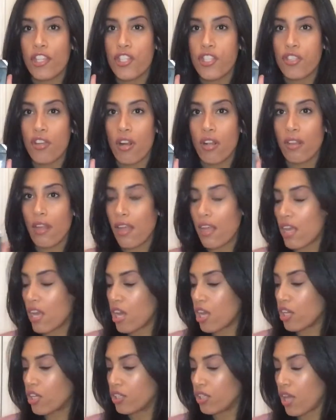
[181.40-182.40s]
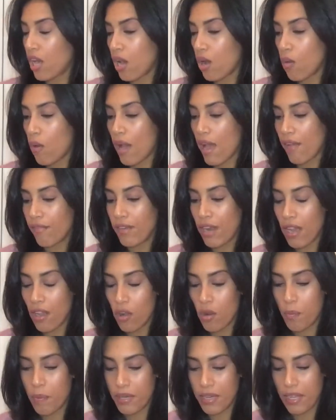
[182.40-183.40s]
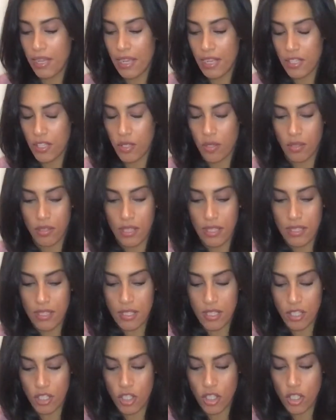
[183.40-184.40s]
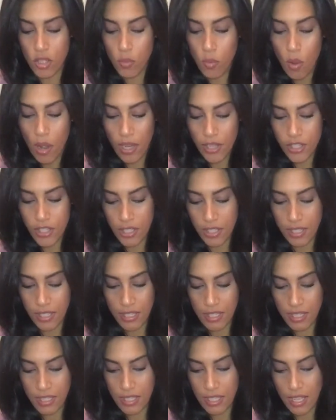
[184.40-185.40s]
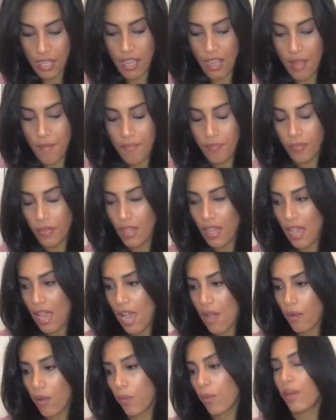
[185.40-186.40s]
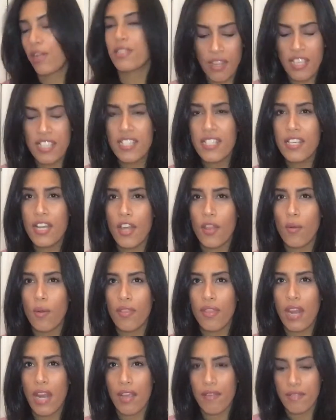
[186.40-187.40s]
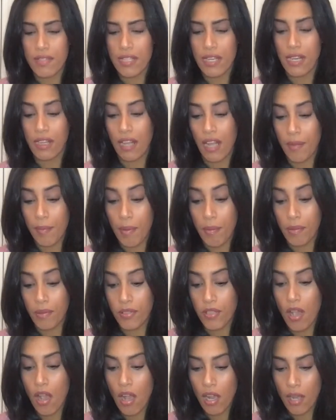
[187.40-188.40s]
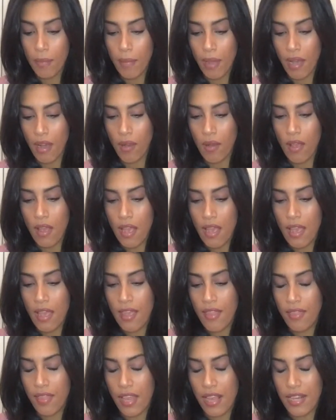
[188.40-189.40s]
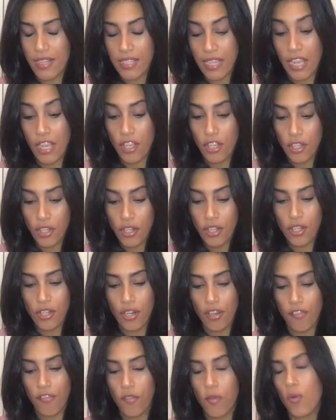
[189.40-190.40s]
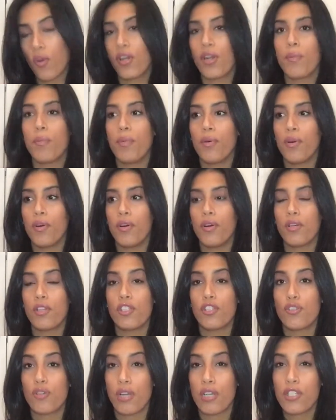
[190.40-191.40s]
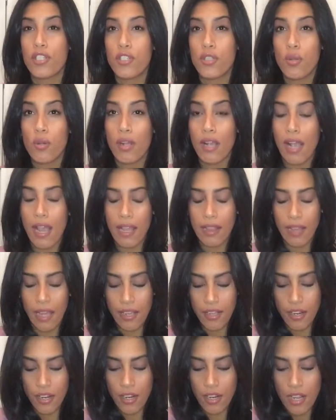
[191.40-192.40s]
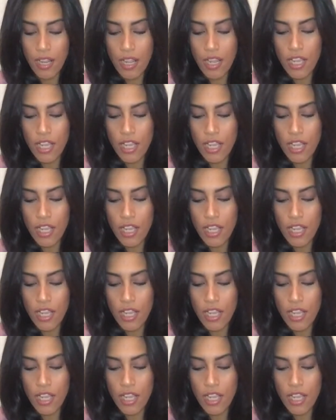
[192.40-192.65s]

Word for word: Starlight Glow. I have not opened it yet, so let's swatch it and see how it works. This is another one that I've seen a lot of people talk about, that it's a good, affordable drugstore highlighter.